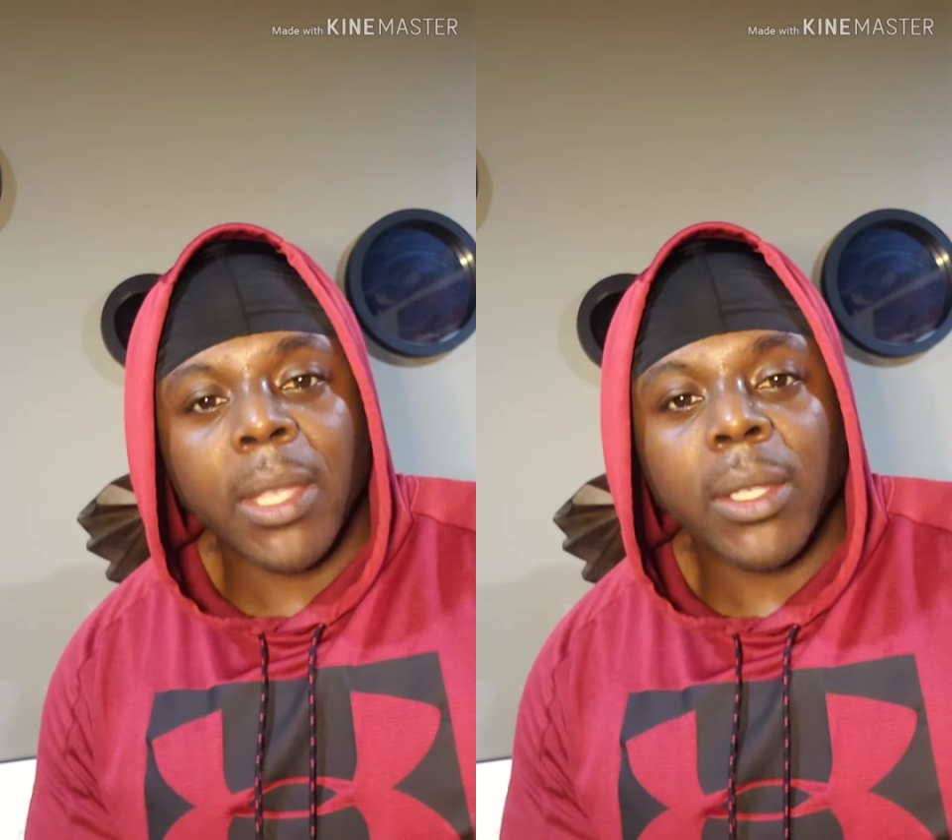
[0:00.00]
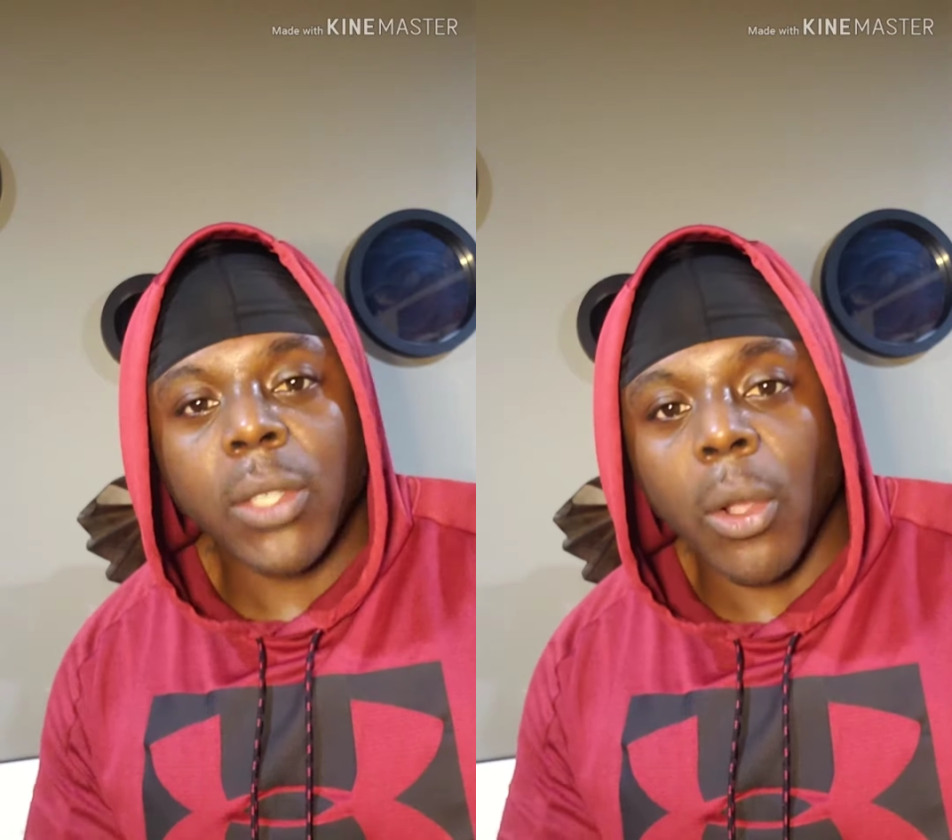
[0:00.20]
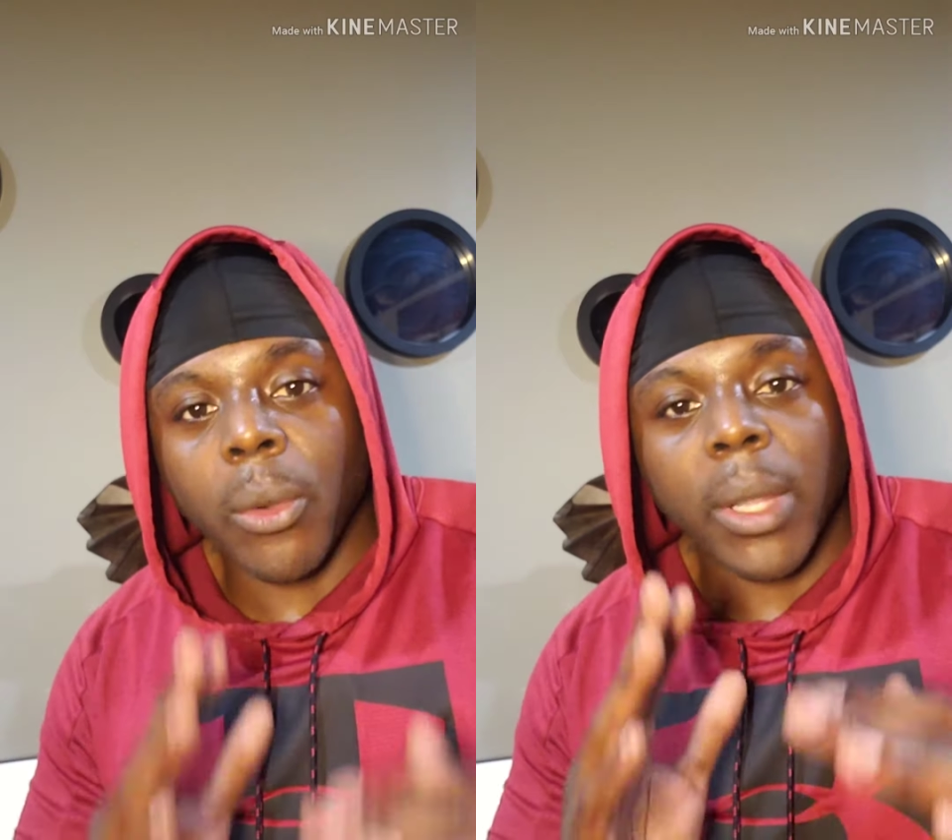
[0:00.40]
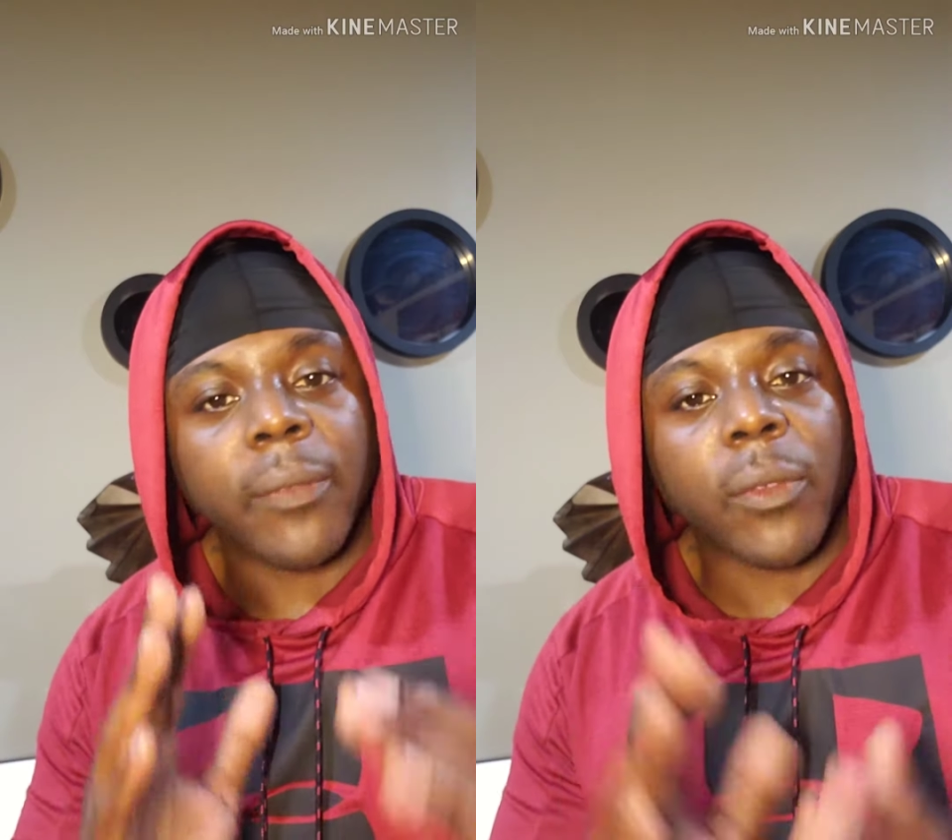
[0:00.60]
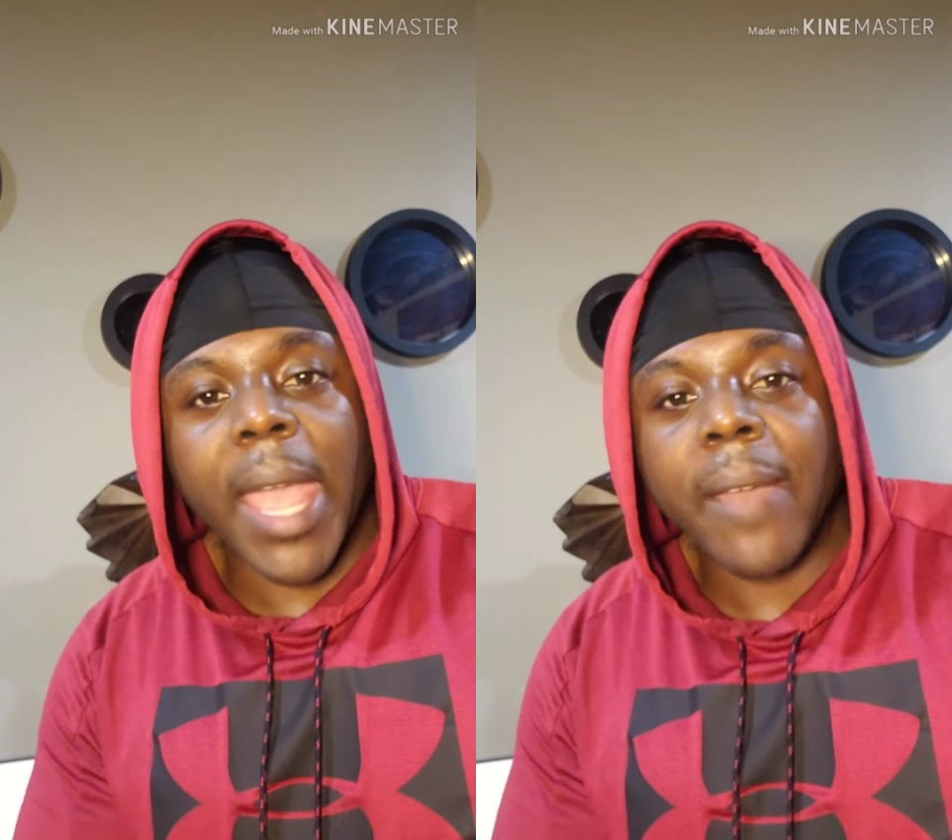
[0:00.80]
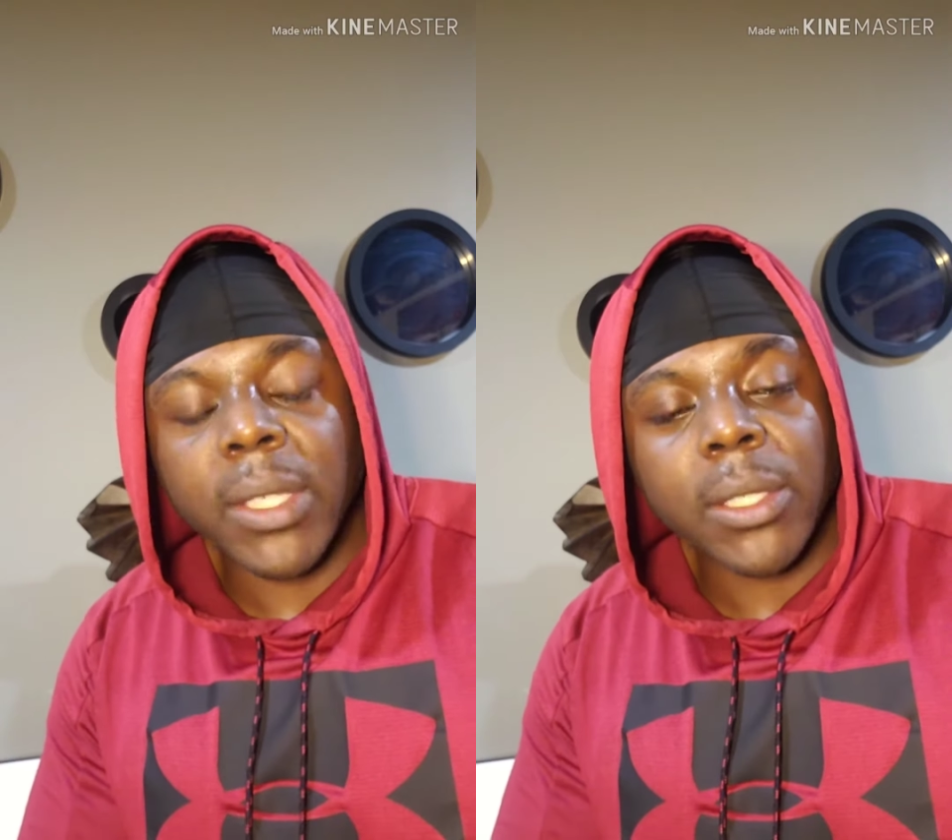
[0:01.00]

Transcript: So if you haven't